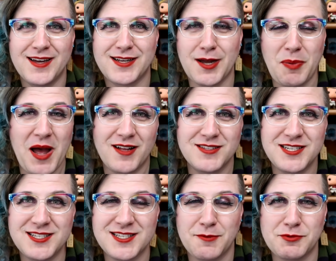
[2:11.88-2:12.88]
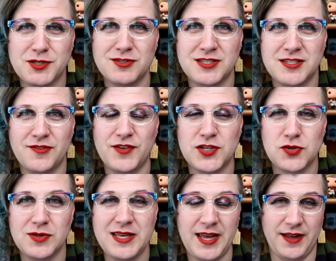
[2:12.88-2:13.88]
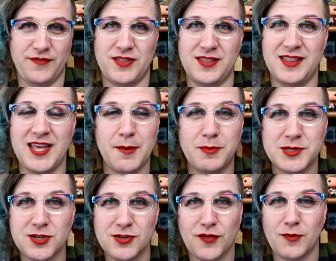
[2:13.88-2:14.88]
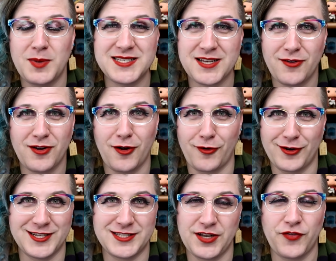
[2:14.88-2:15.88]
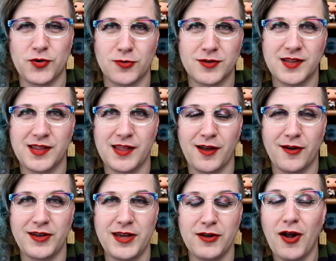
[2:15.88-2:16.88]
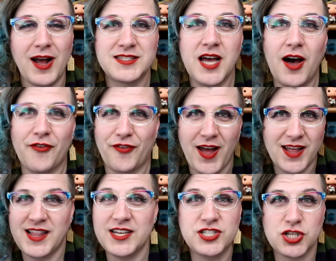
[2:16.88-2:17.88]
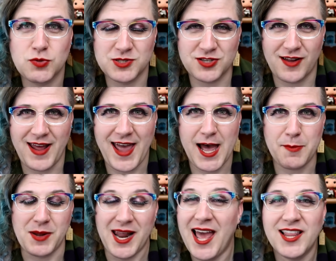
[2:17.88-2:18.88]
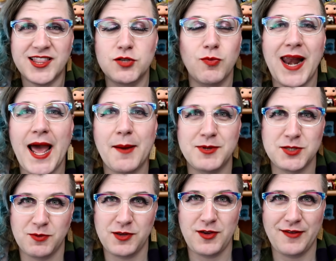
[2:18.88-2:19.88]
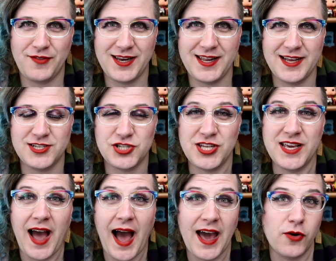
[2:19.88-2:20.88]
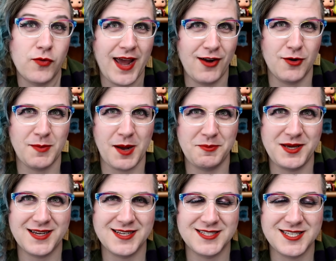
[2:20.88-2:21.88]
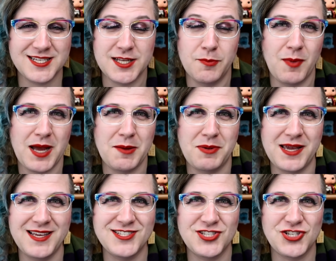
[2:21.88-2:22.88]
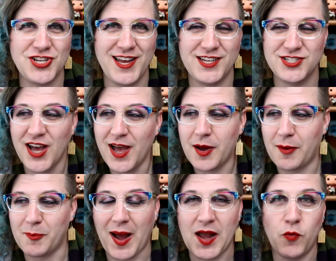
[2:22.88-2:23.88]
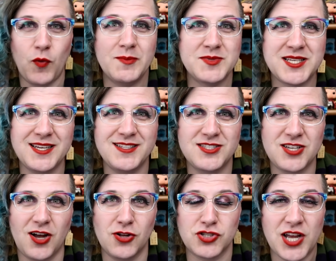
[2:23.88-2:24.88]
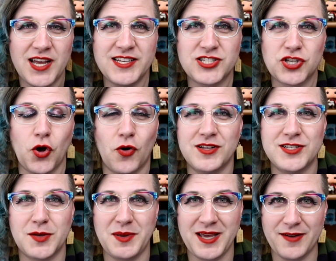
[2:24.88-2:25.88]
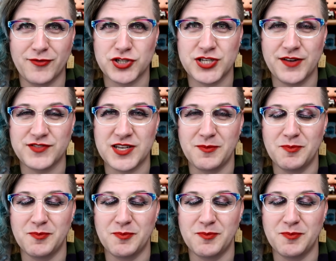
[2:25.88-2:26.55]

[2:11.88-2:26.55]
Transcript: Capaldi's episodes individually, if the episodes from his era are in a different order than they are here, tough. That's just what's going to happen. This is what happens when you have ADHD. I don't care about being consistent. My opinions change. My whims get indulged. It's going to be ever shifting.